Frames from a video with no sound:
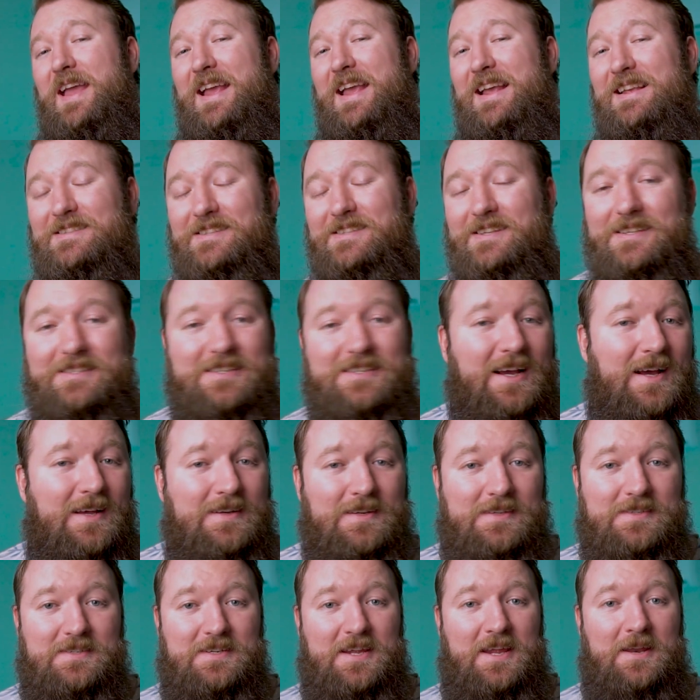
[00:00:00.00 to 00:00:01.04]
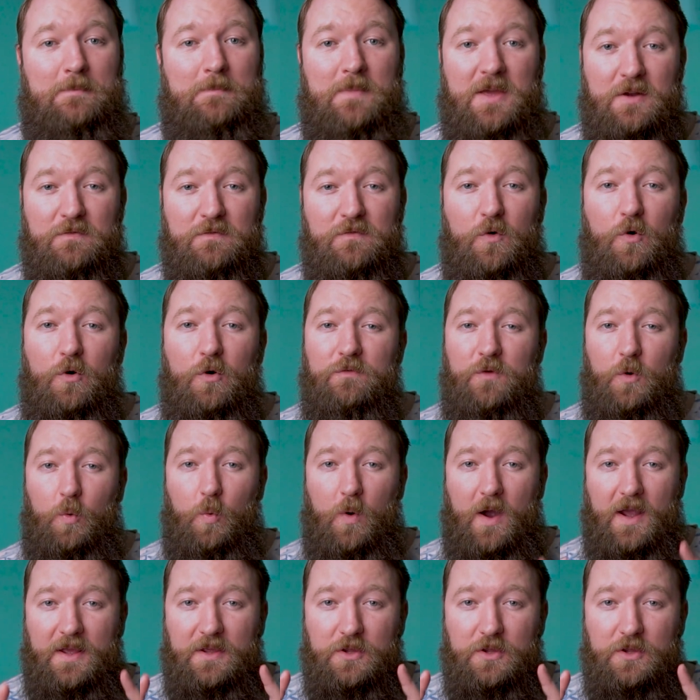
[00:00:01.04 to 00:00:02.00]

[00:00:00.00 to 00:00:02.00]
easier to understand metaphor for why